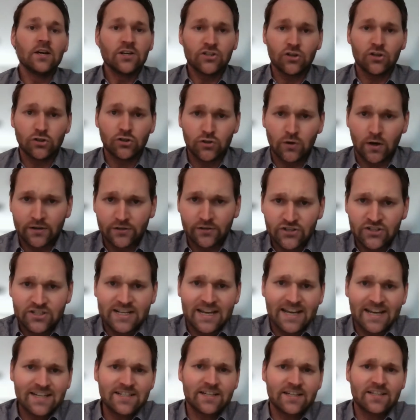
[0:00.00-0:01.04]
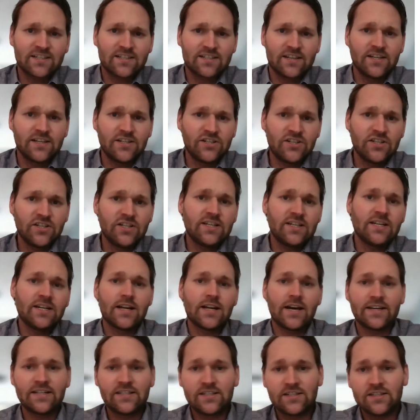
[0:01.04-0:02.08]
So, to understand taxation in
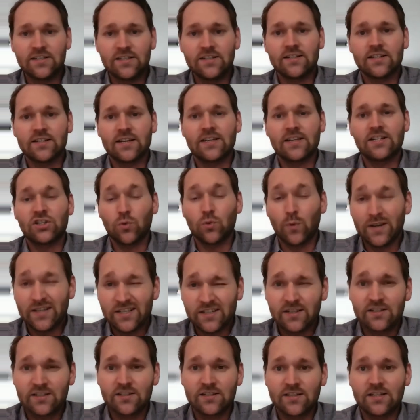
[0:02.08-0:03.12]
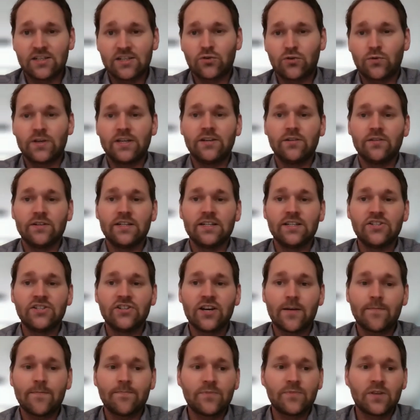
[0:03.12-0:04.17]
19th and 20th century
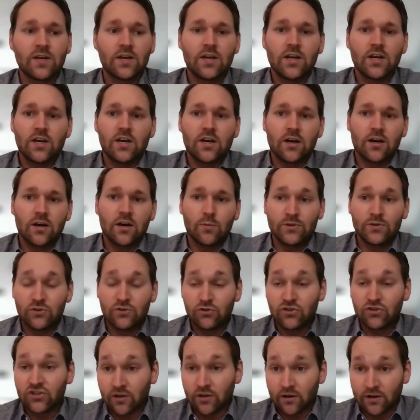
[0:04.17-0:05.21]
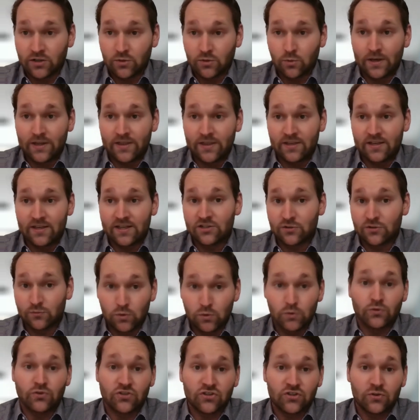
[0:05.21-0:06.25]
Indonesia, we should start with its
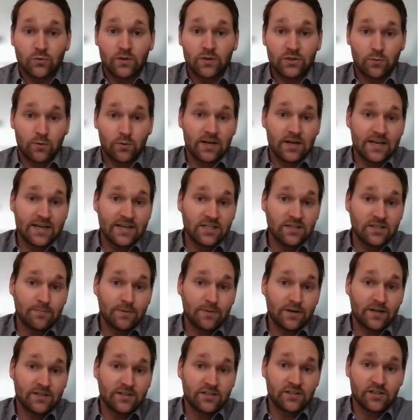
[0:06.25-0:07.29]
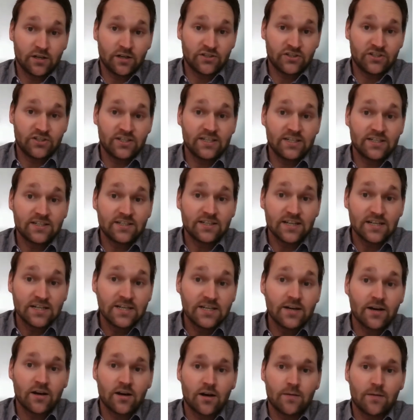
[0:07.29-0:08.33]
roots, which were laid by the Dutch East
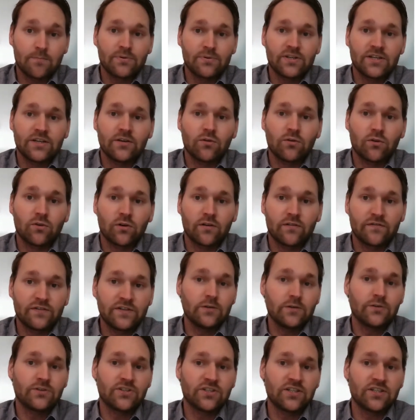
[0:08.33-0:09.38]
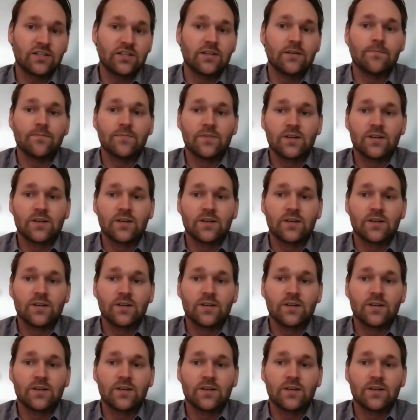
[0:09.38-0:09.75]
India Company, or VOC.